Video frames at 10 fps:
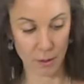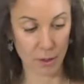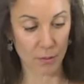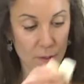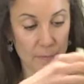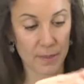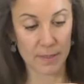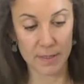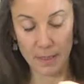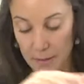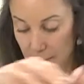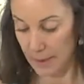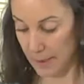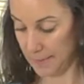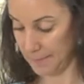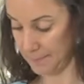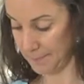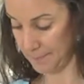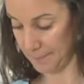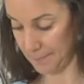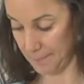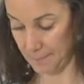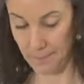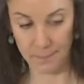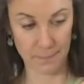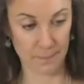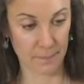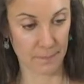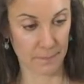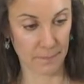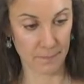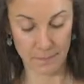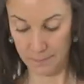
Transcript: cucumber and celery, and